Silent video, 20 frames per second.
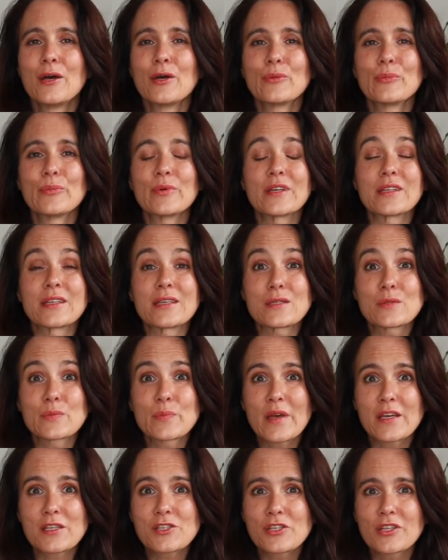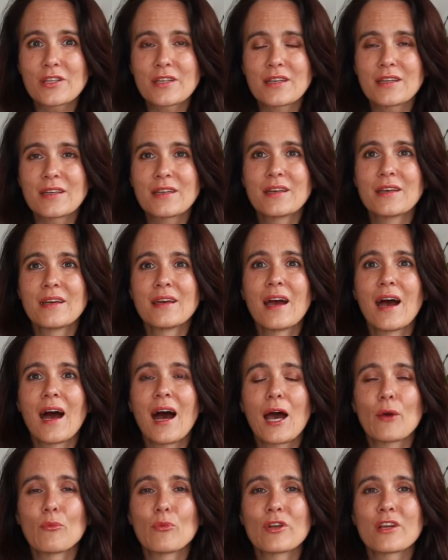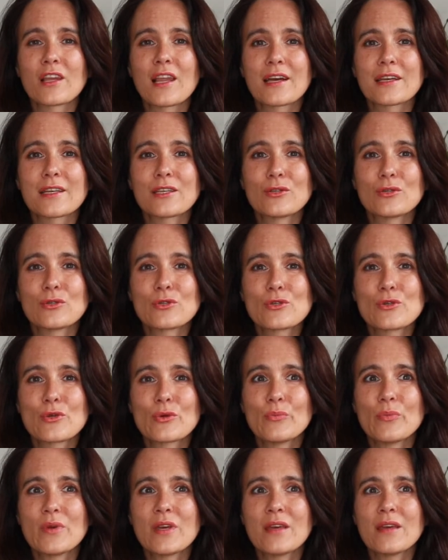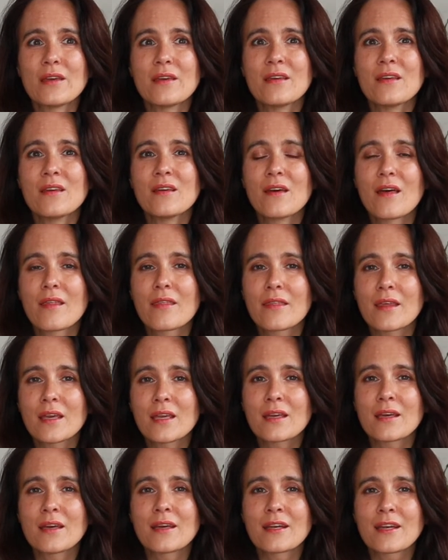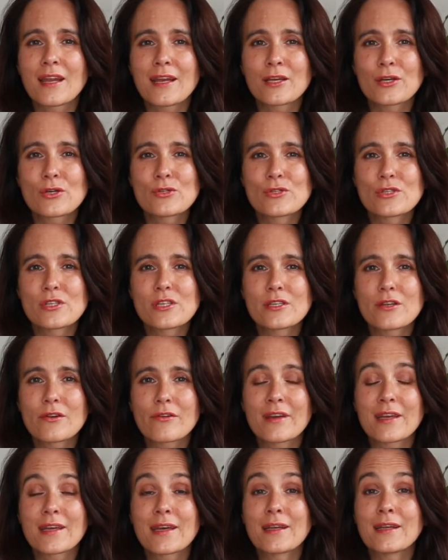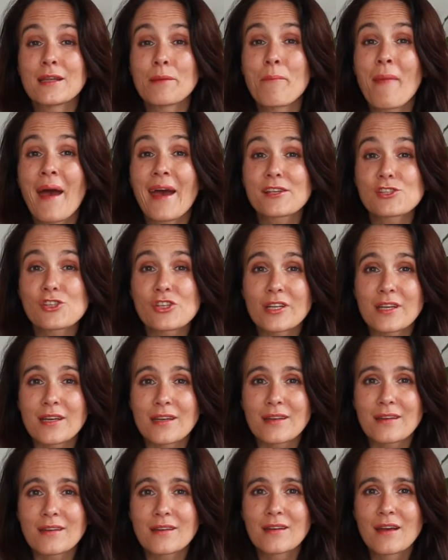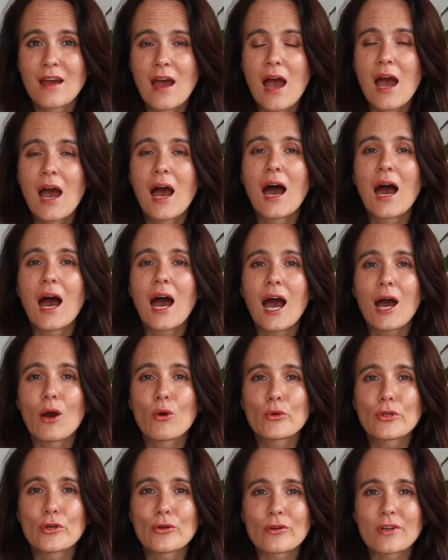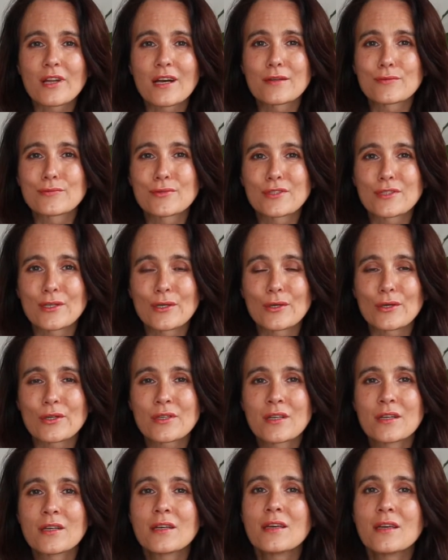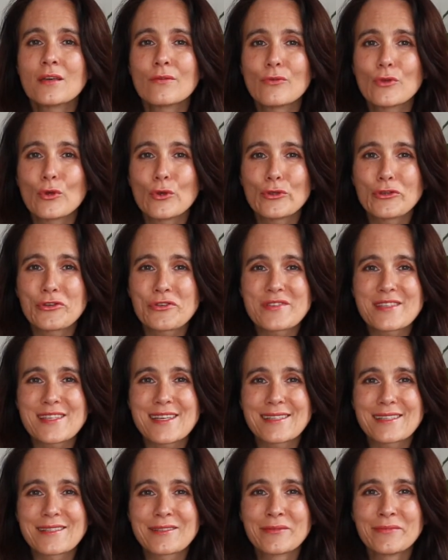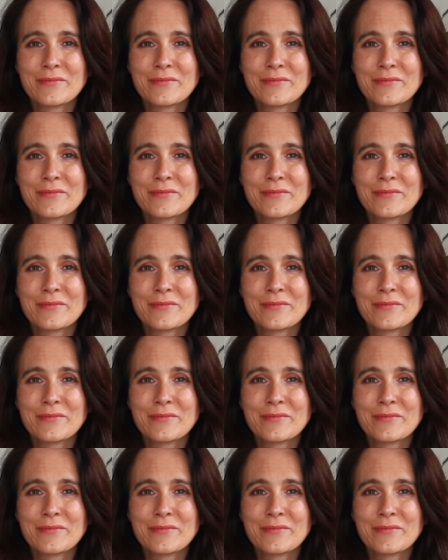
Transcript: But especially, I would like you to be thinking and considering and imagining how your life would look if you used it.